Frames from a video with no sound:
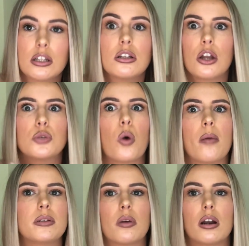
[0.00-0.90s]
It's not as
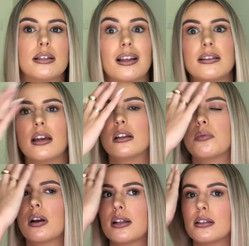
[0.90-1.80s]
warm as what it is inside as
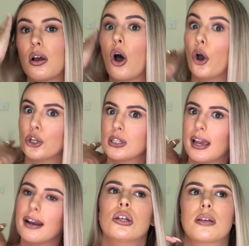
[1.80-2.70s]
what it is outside.